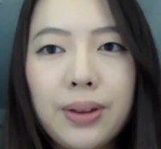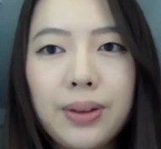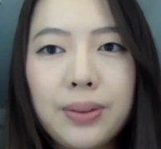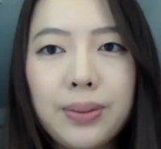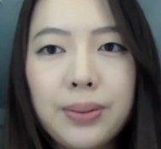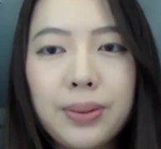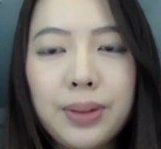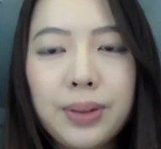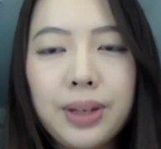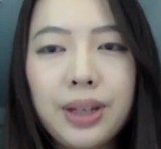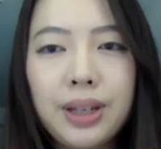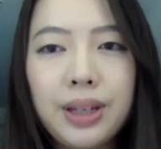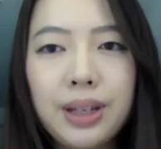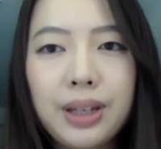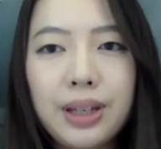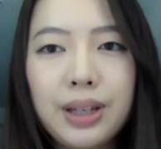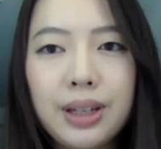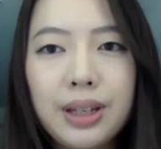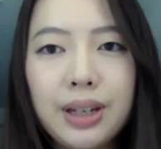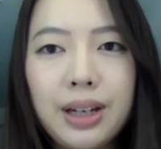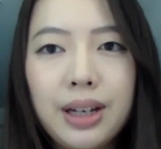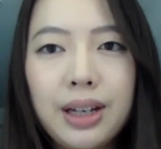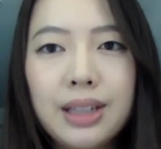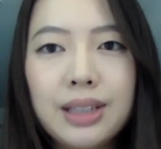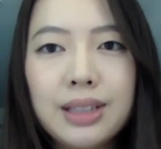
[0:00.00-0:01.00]

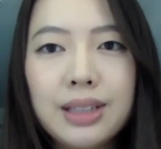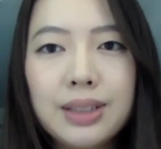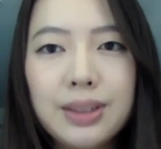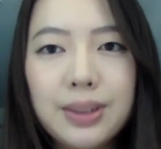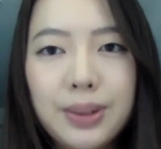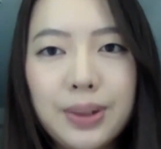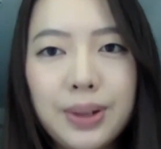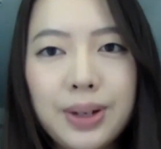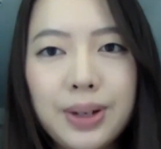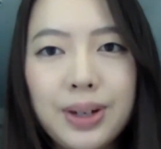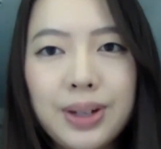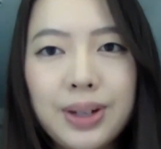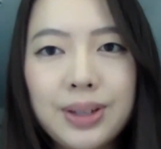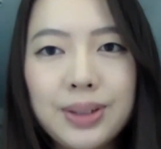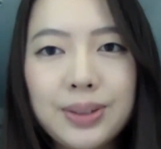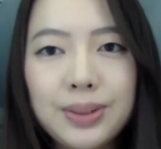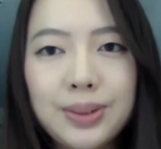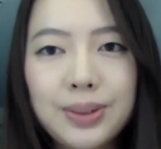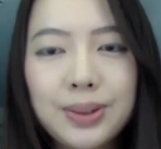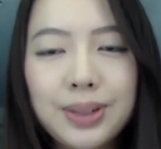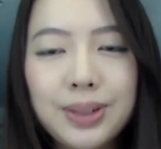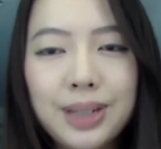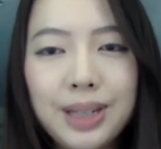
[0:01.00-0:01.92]
we as lawyers will